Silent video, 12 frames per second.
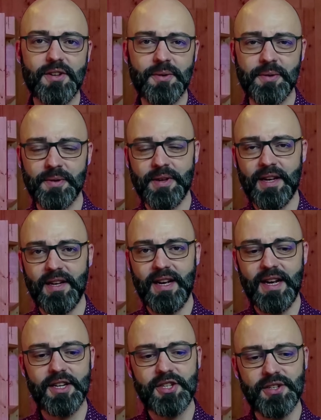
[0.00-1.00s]
So
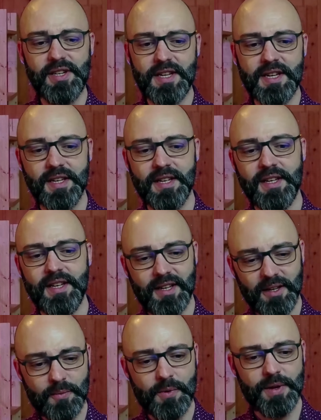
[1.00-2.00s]
actually,
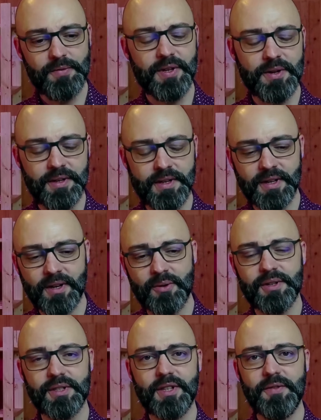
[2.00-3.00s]
we've done
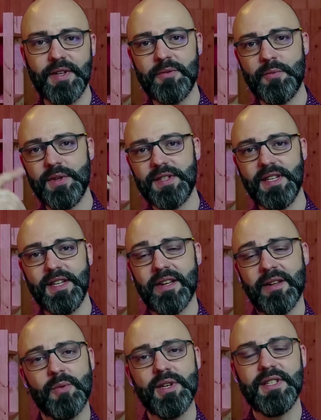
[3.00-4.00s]
all the stuff that we
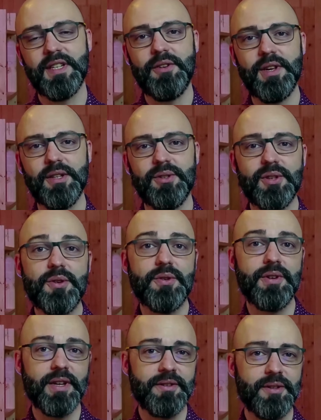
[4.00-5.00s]
said that was annoying to
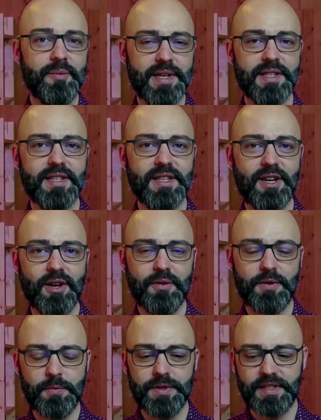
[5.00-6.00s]
do on the Bezier
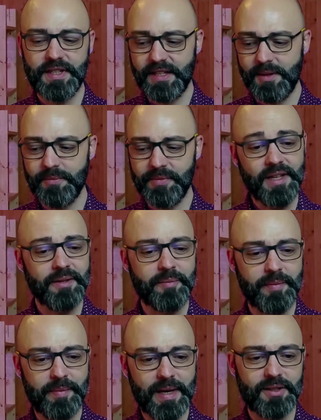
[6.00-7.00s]
curve when we stick
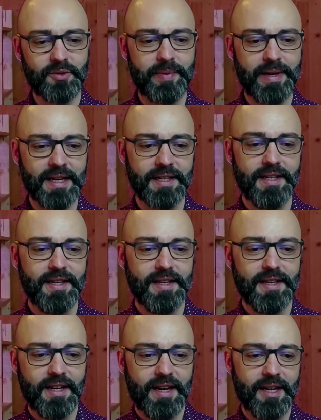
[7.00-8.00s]
them back to back.
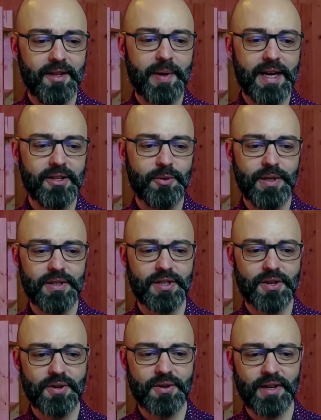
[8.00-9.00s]
And by
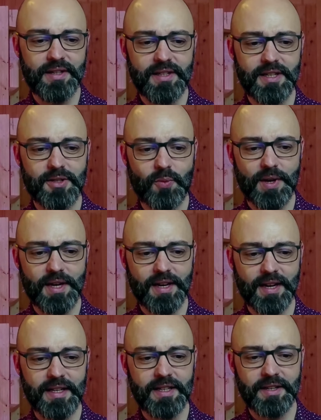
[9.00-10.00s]
doing so in this
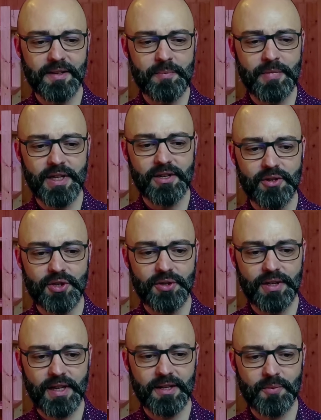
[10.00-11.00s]
way and making
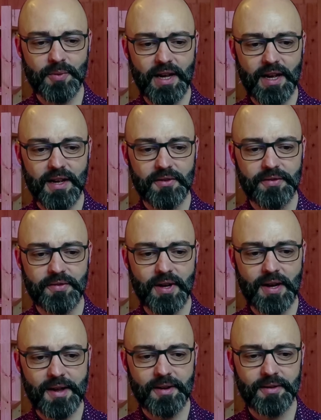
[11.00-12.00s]
sure that we
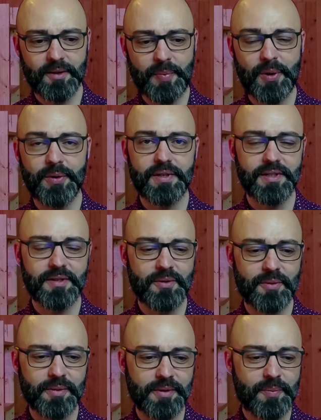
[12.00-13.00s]
have the points
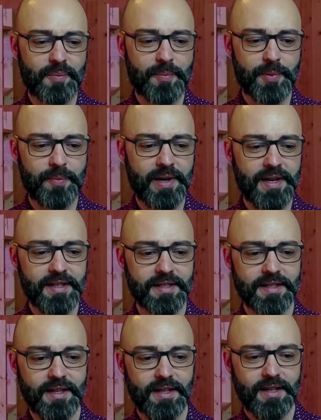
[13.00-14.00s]
in the proper
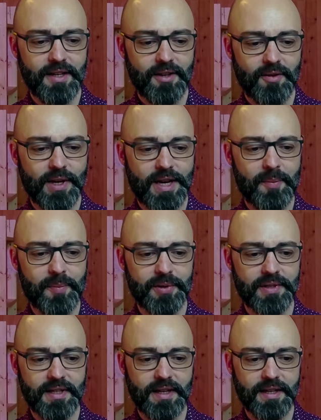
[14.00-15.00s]
place, what
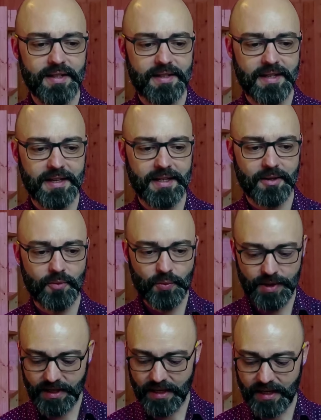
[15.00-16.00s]
happened is that
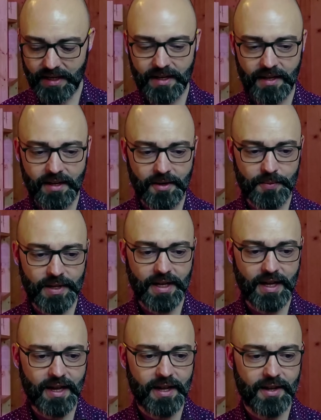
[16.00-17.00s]
we
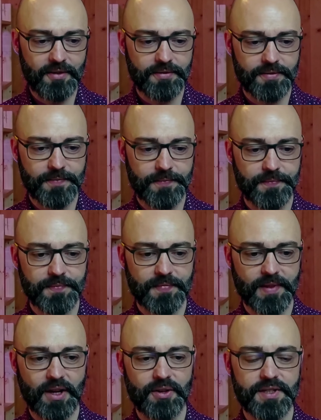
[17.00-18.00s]
have
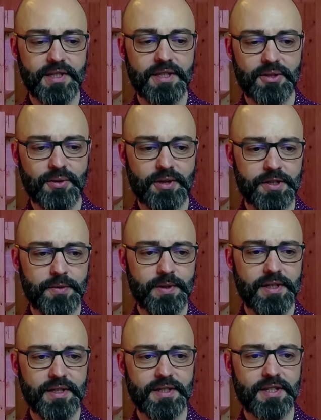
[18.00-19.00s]
a C2
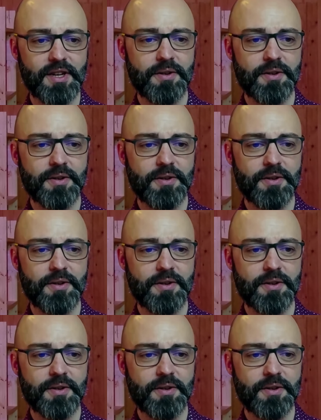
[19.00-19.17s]
continuity.